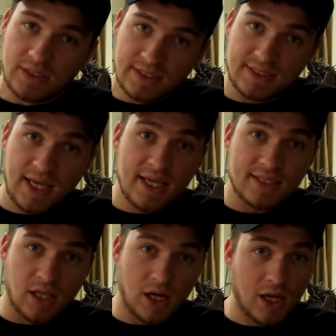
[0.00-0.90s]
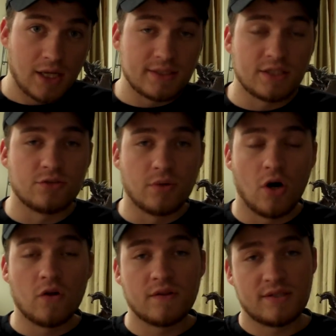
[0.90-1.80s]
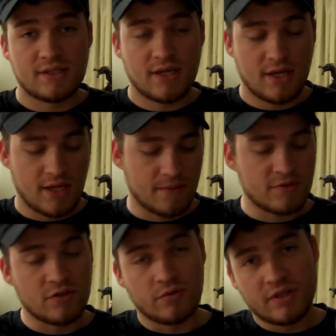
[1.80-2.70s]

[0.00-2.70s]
Disgaea has a lot of content to it. All the Disgaea games do,